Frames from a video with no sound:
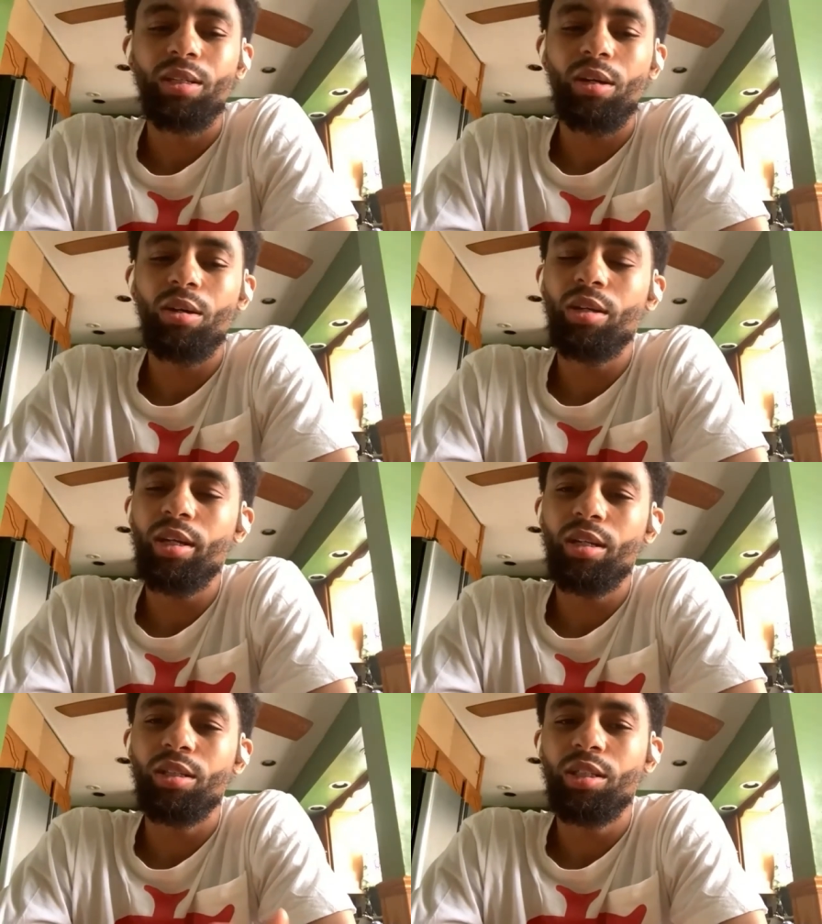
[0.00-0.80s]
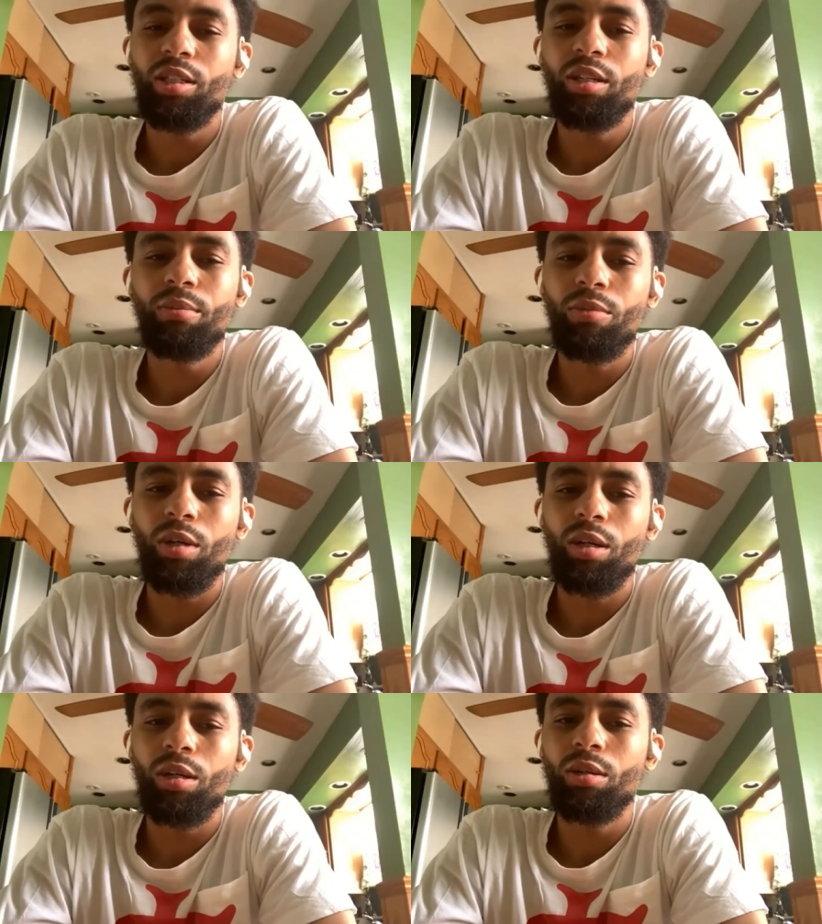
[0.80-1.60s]
Like, oh yeah, the GM
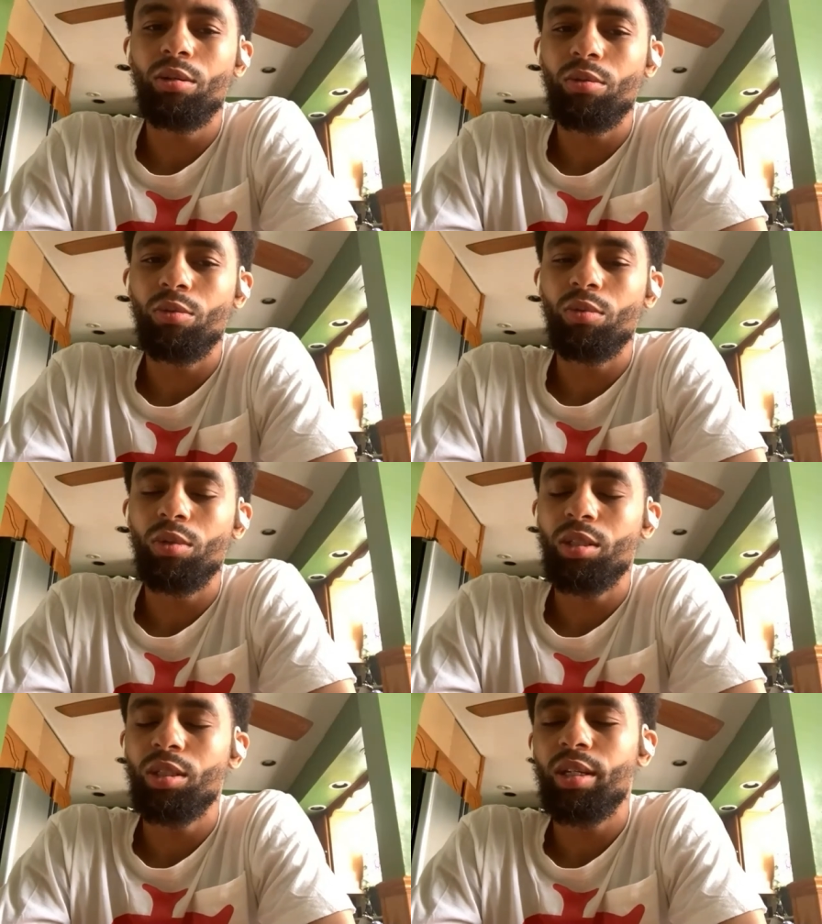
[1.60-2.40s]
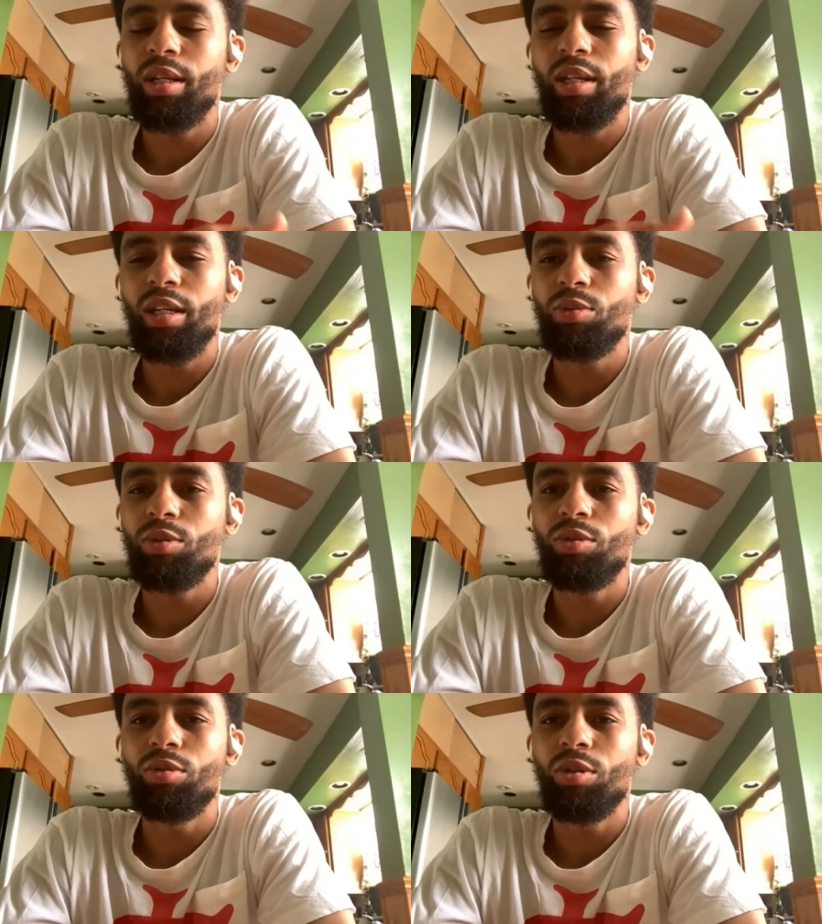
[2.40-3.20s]
said that that's
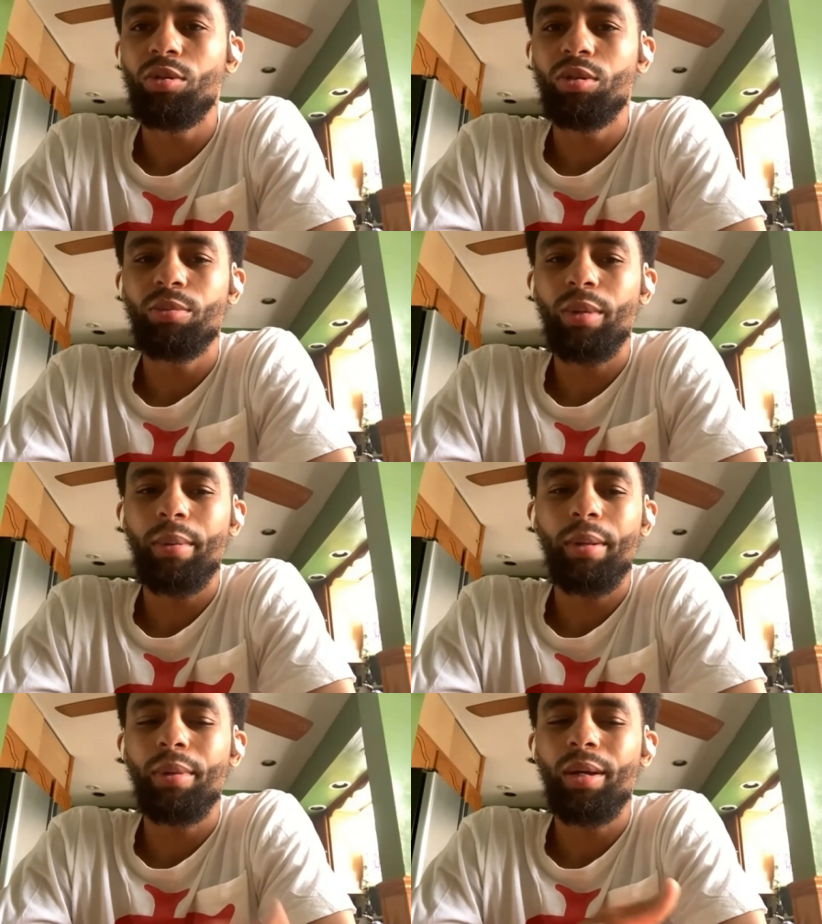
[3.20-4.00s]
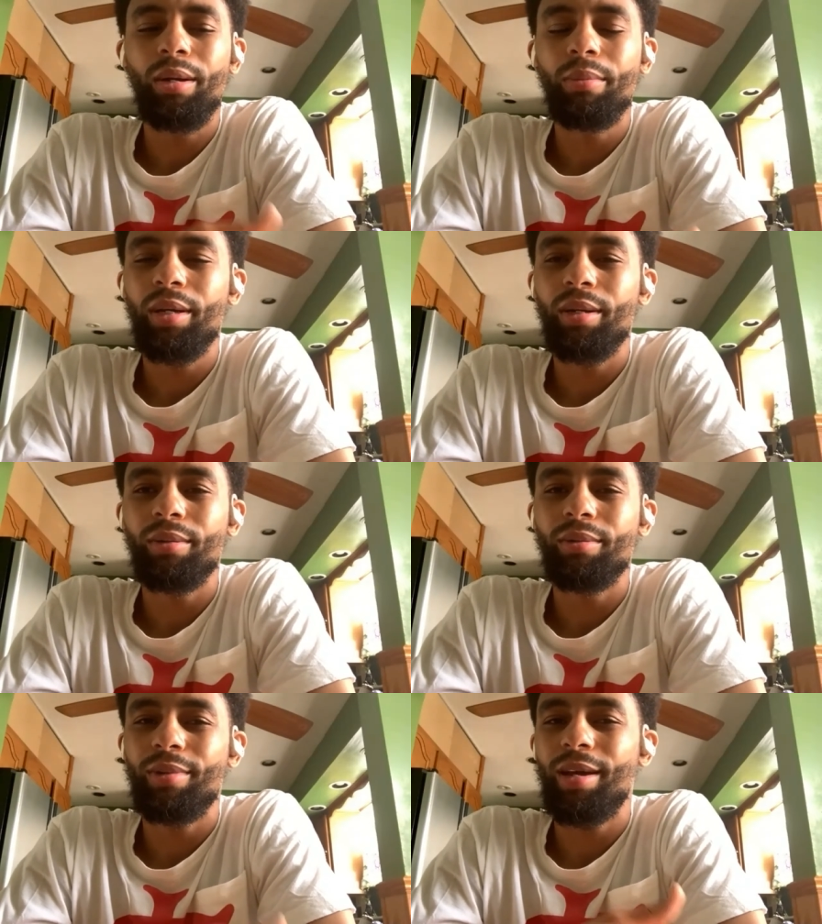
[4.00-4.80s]
what you told us, blah, blah, blah. And I'm like,
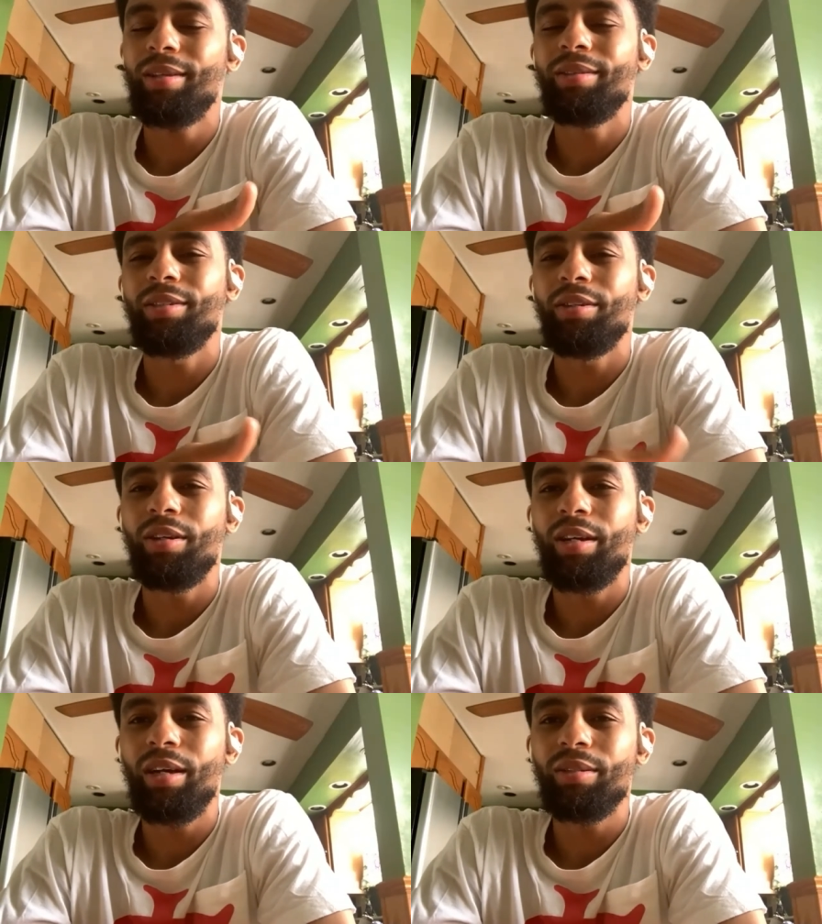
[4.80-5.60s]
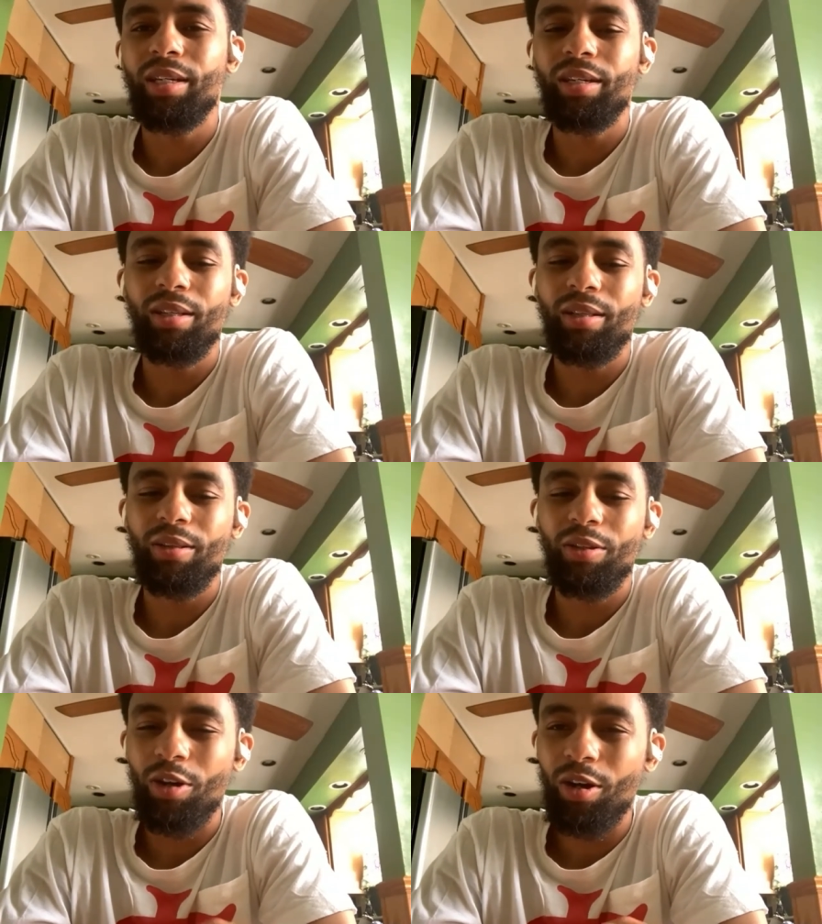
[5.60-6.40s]
I didn't tell y'all that. I was like,
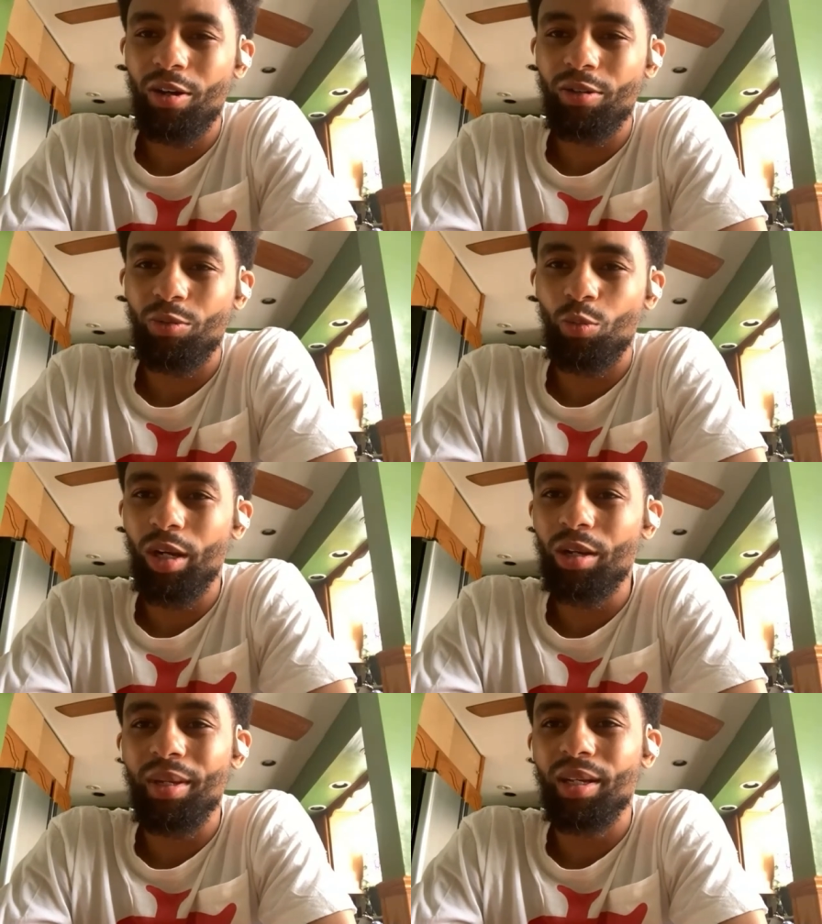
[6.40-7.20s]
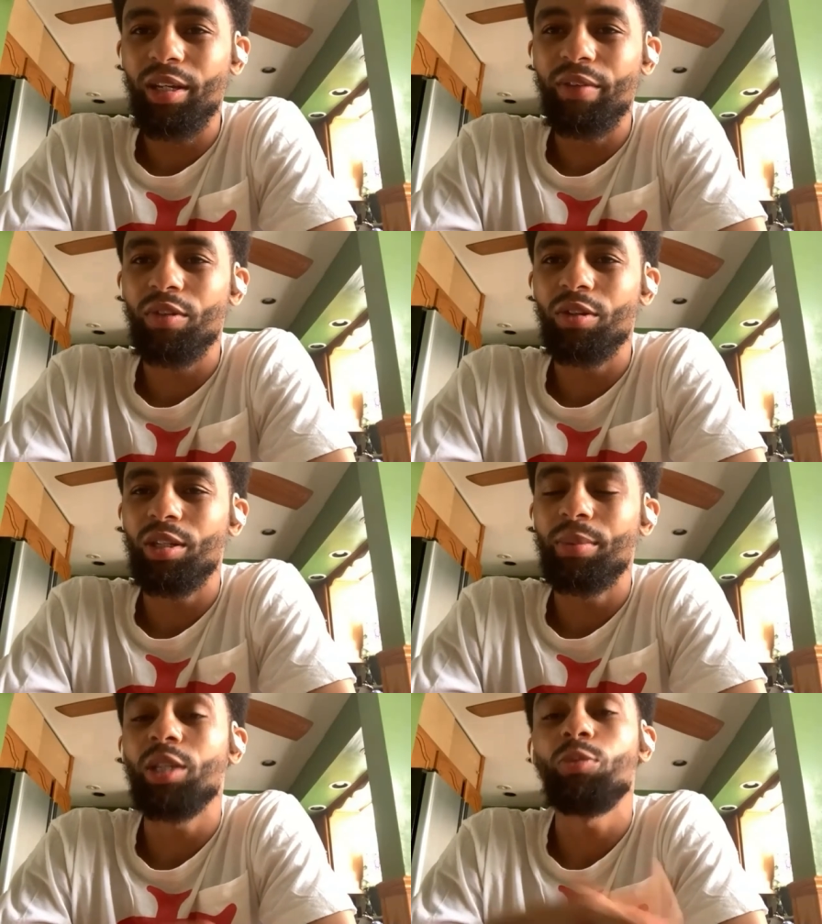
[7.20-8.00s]
y'all wanted me to leave
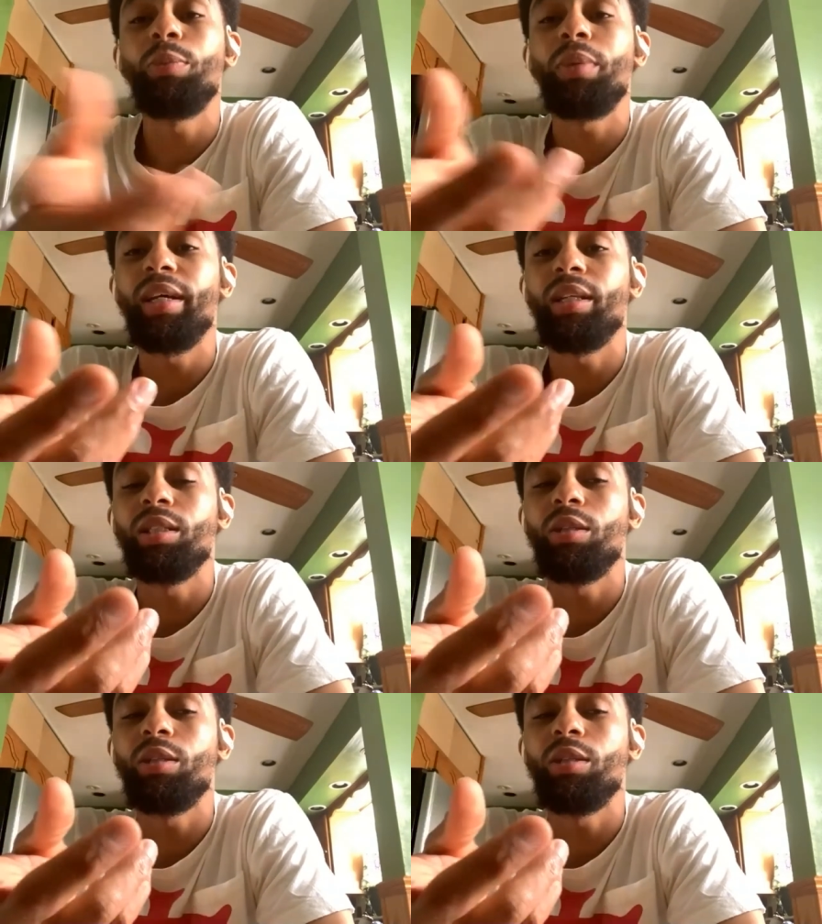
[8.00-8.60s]
Thursday because we played